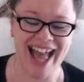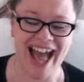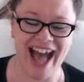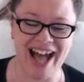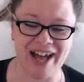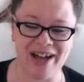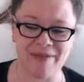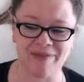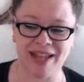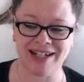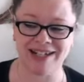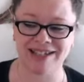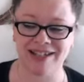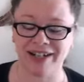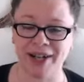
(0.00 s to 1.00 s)
And
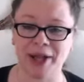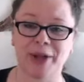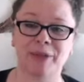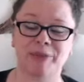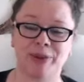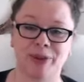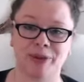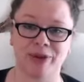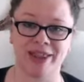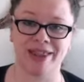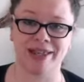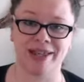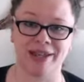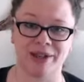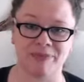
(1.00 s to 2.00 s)
it's going to help you with
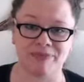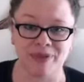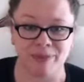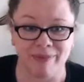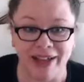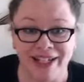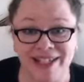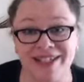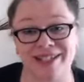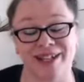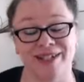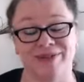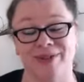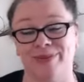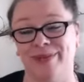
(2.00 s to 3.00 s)
the money
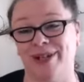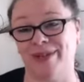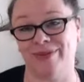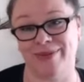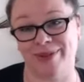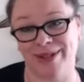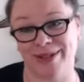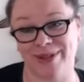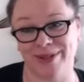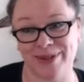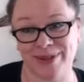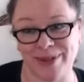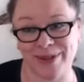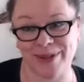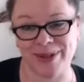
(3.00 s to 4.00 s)
side of your private practice
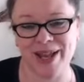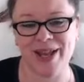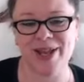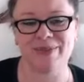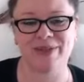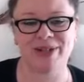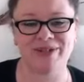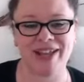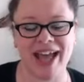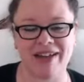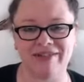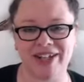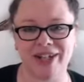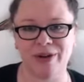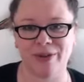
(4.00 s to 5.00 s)
too. But if you
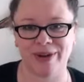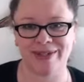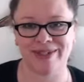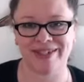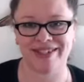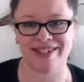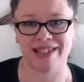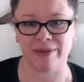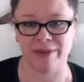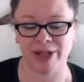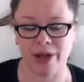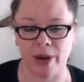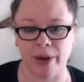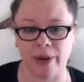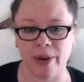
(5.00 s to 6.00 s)
have any questions, let me
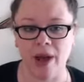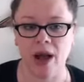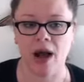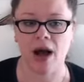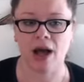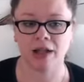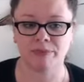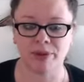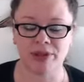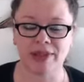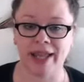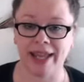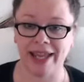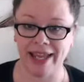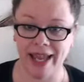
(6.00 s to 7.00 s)
know. I'll put
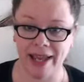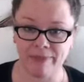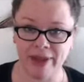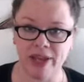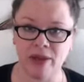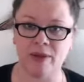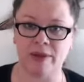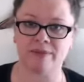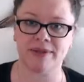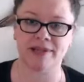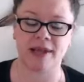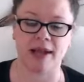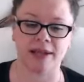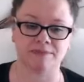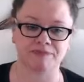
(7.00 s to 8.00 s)
the EAP
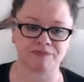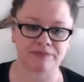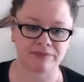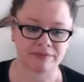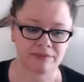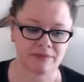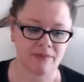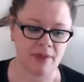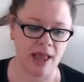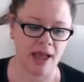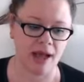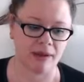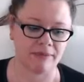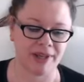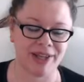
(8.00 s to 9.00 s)
website
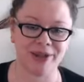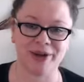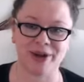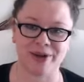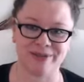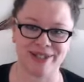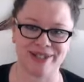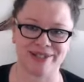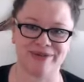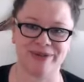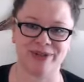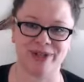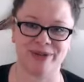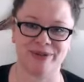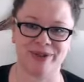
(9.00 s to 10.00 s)
in the comments
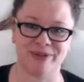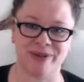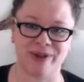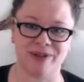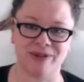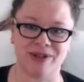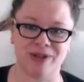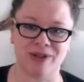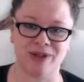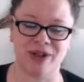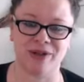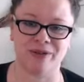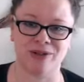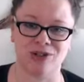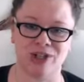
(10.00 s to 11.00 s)
for you as well, so you can
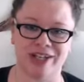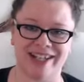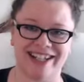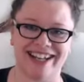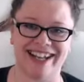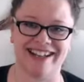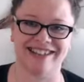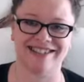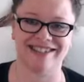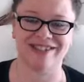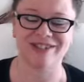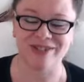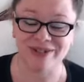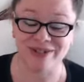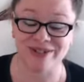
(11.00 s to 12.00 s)
go and check it out, and
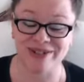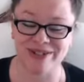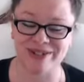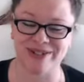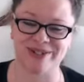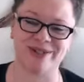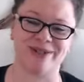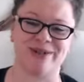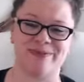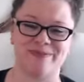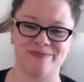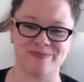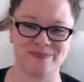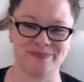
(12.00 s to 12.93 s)
I'll talk to you soon.